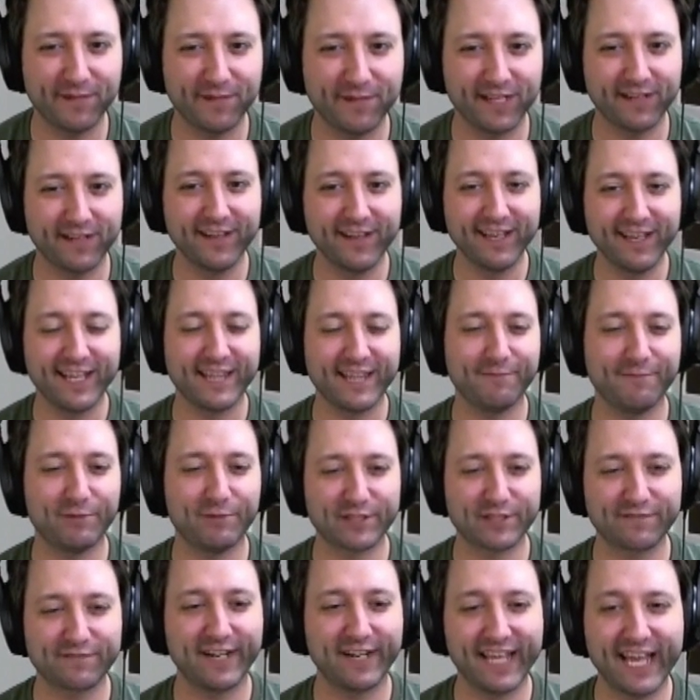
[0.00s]
The
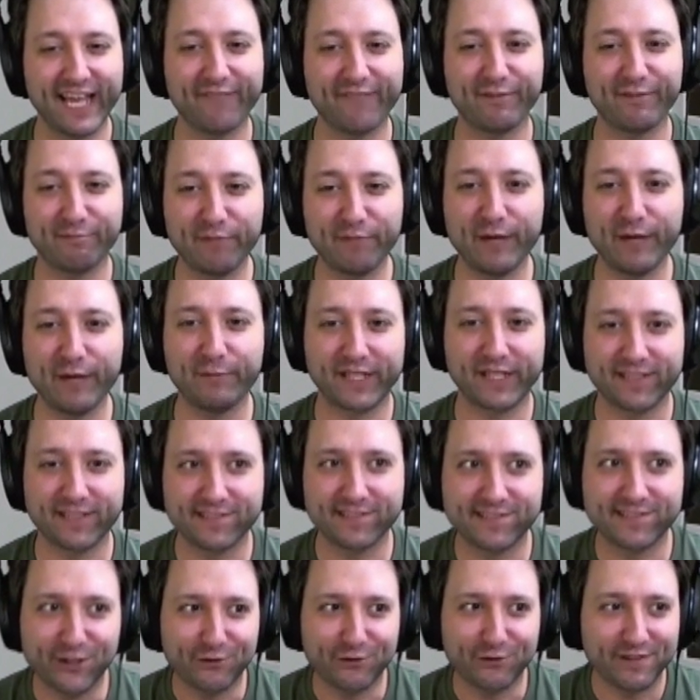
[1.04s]
most fun I have in public
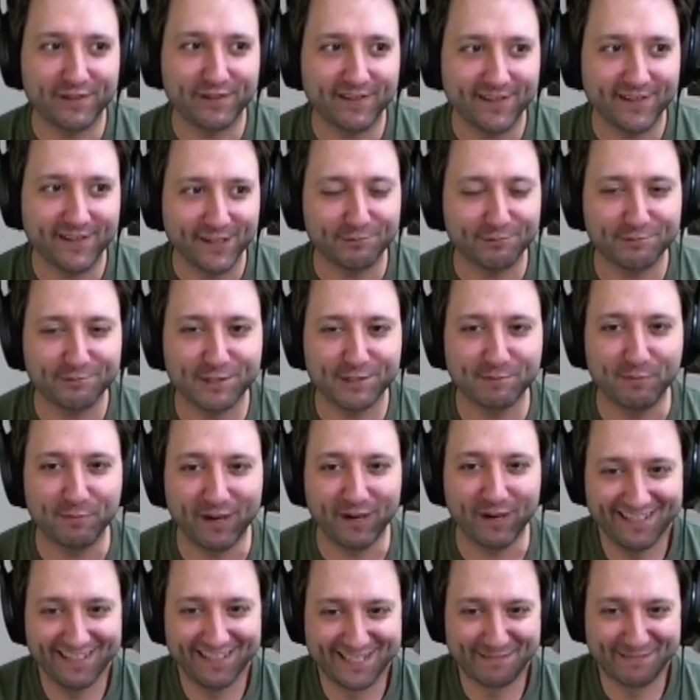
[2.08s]
is generally,
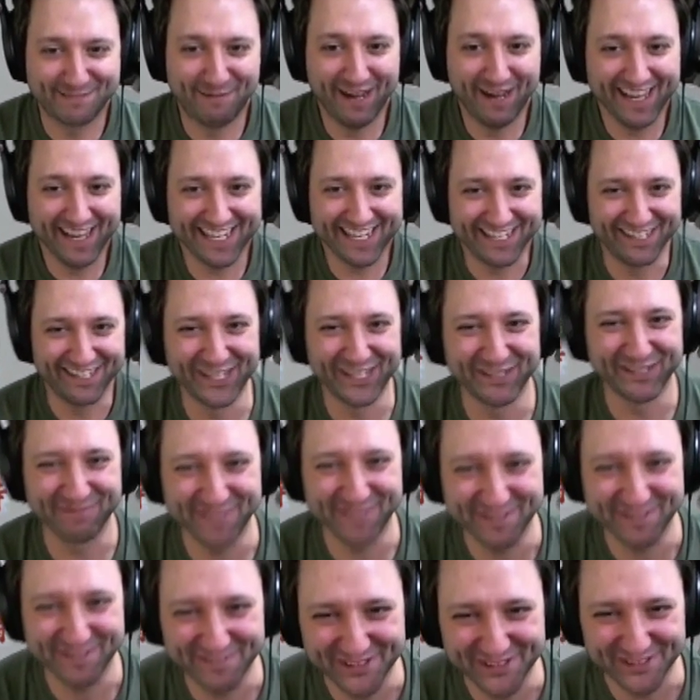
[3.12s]
spying on other
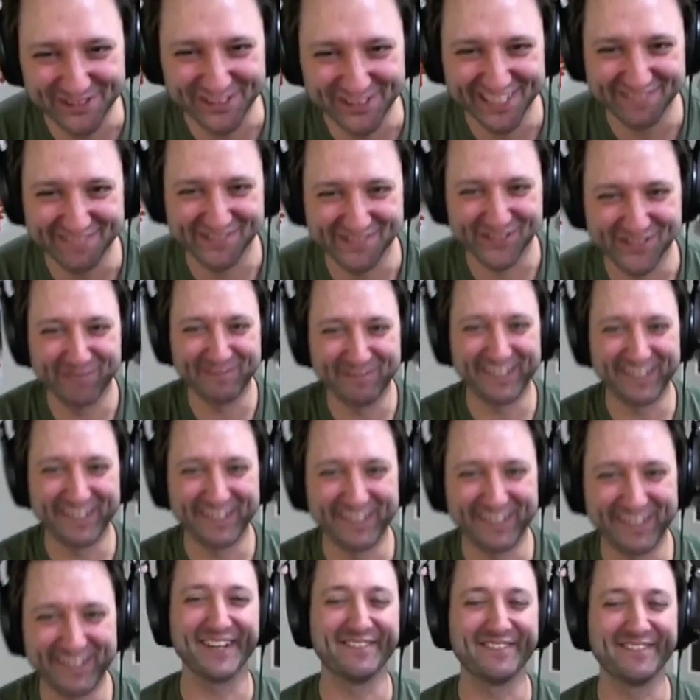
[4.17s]
people or eavesdropping
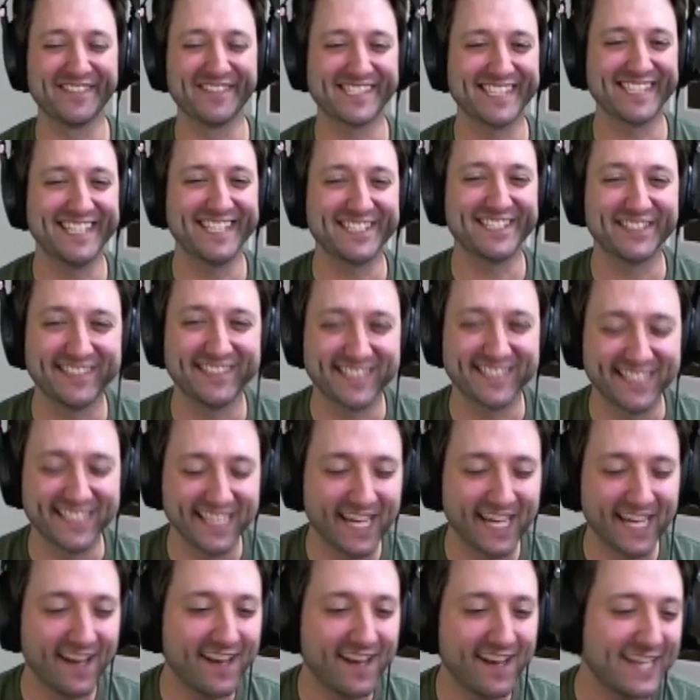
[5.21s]
on their conversations,
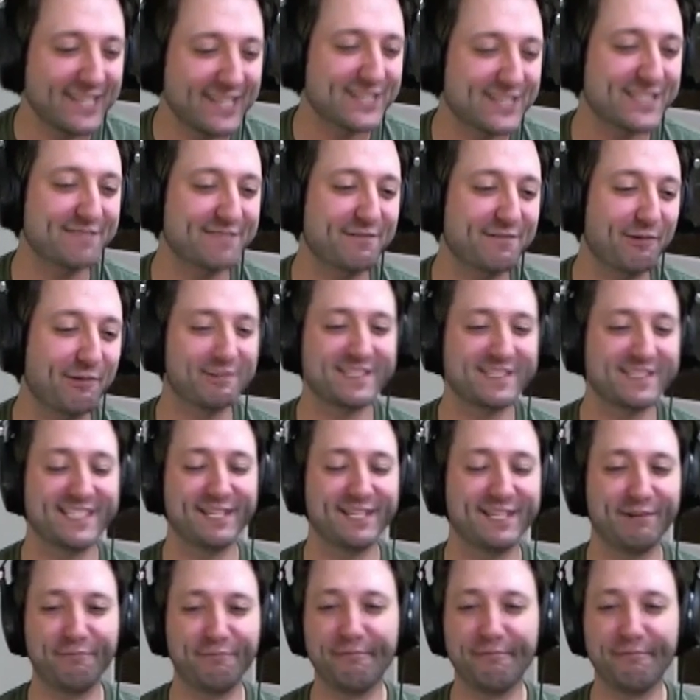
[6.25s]
and just, of course,